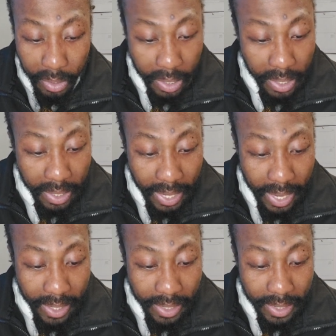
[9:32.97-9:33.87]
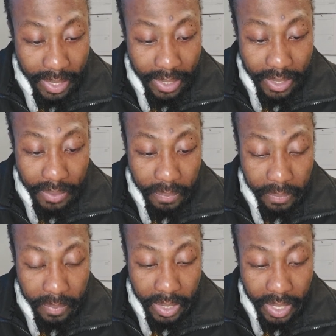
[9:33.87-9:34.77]
in the end it says
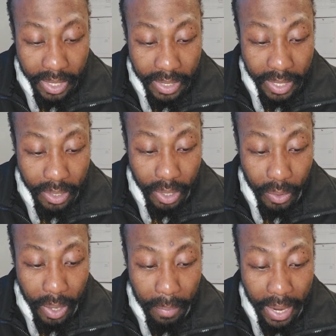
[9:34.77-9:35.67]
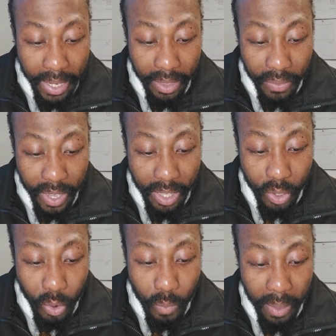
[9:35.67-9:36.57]
said, Now abideth faith,
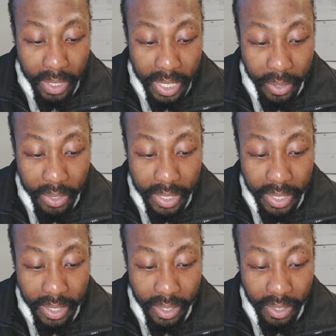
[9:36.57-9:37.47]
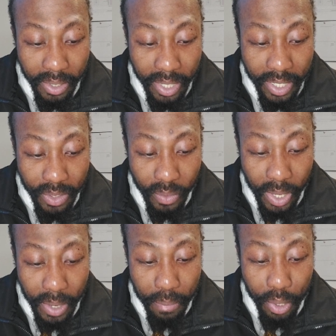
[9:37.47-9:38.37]
hope, and charity, these
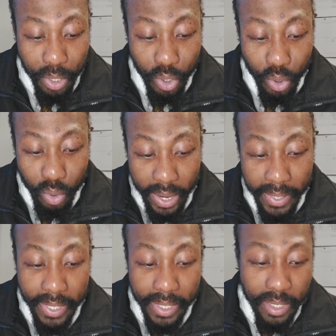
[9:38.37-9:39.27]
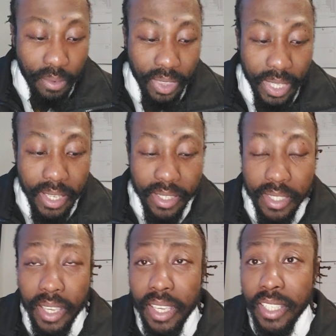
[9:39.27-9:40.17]
three, but the greatest of these
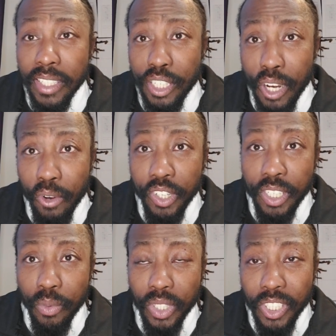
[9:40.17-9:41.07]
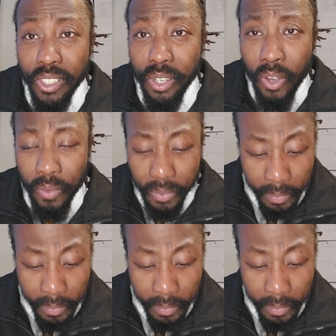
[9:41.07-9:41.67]
is charity, which is love.